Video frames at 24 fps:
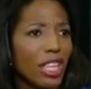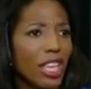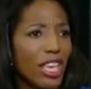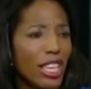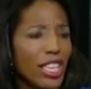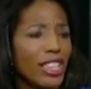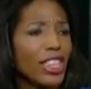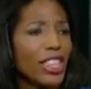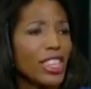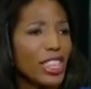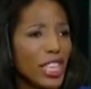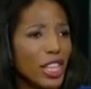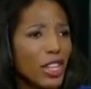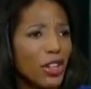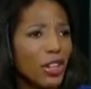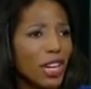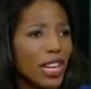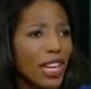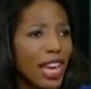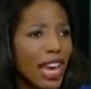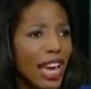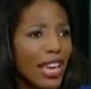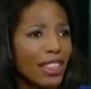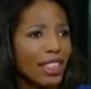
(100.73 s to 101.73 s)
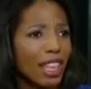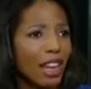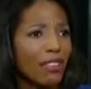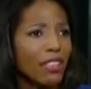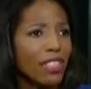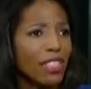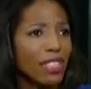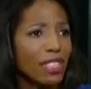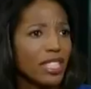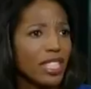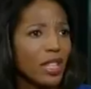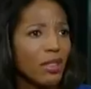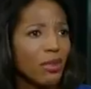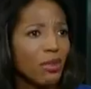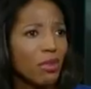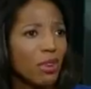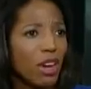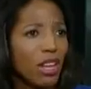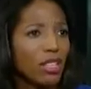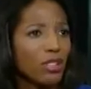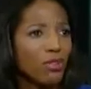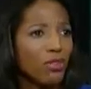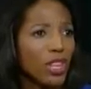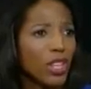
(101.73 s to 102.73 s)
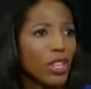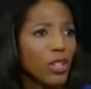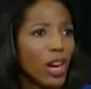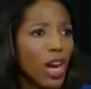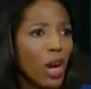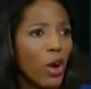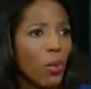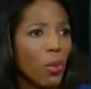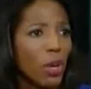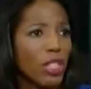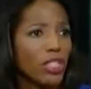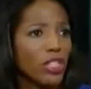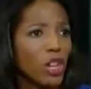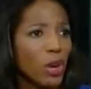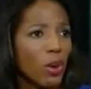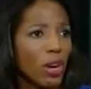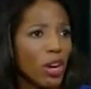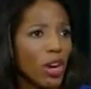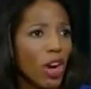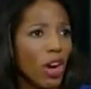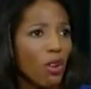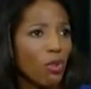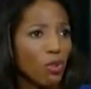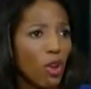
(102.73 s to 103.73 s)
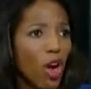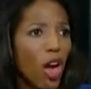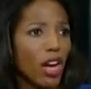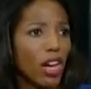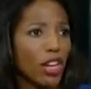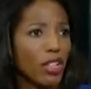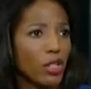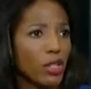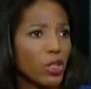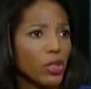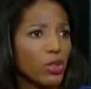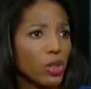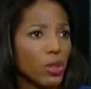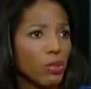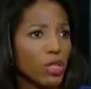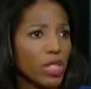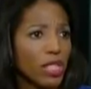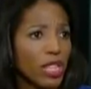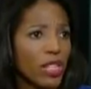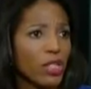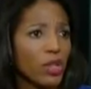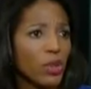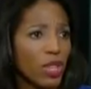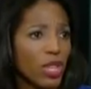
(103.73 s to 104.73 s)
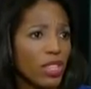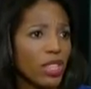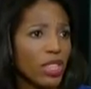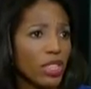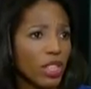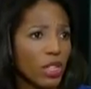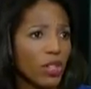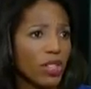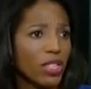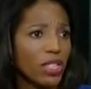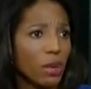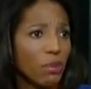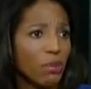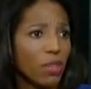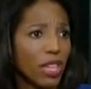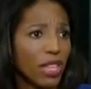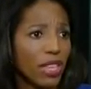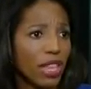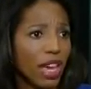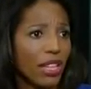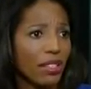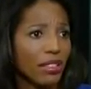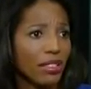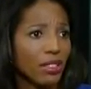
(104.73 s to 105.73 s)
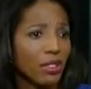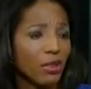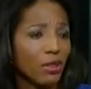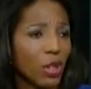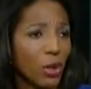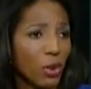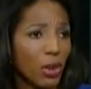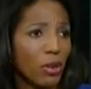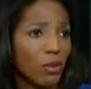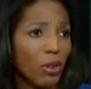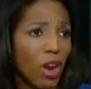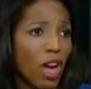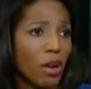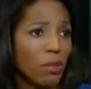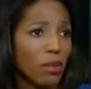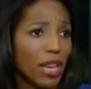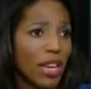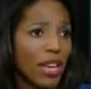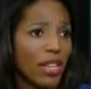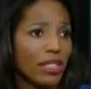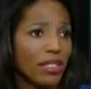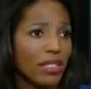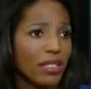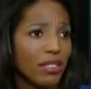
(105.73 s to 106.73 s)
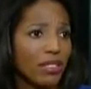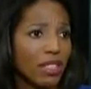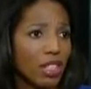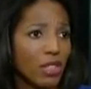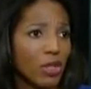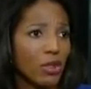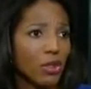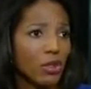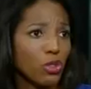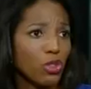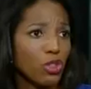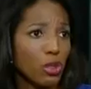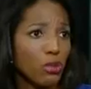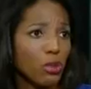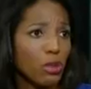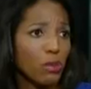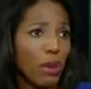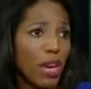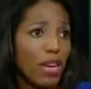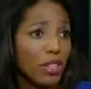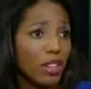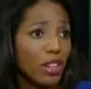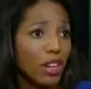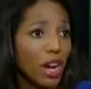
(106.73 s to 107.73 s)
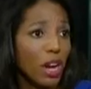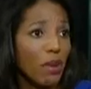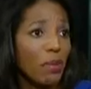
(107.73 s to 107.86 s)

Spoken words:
in theory, I'd love to see us figure out what's going on wrong in newsrooms, because I do think that there is something that's going wrong because the news should be better.